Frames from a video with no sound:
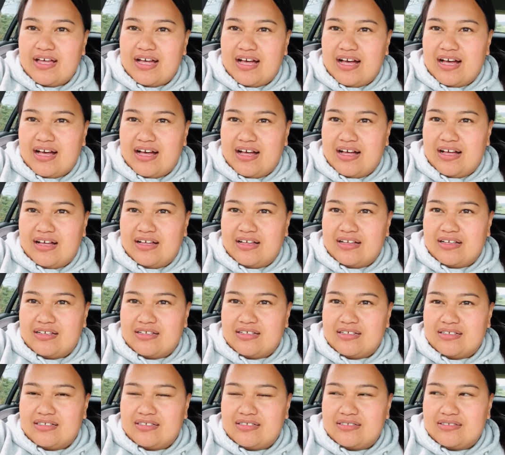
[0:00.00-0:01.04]

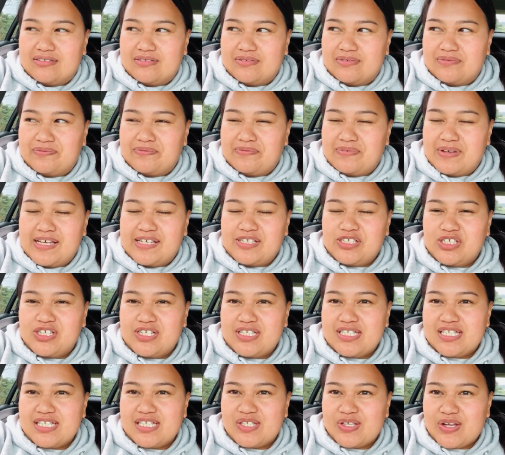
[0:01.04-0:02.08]
uh,
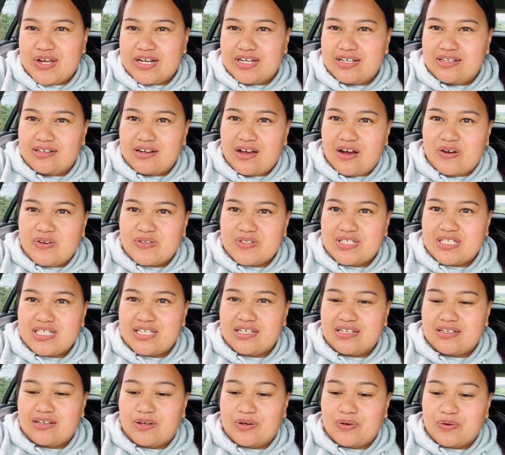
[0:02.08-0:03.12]
fashion designer in
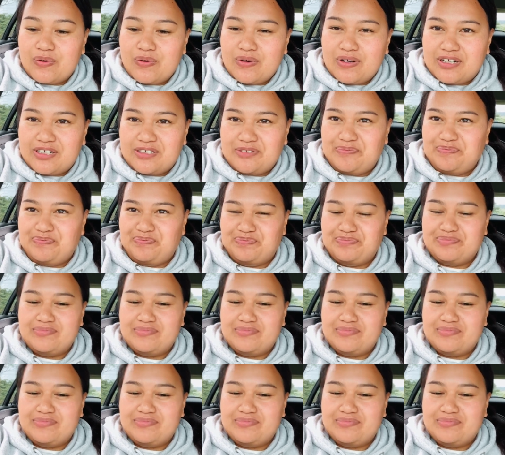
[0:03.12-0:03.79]
Aotearoa.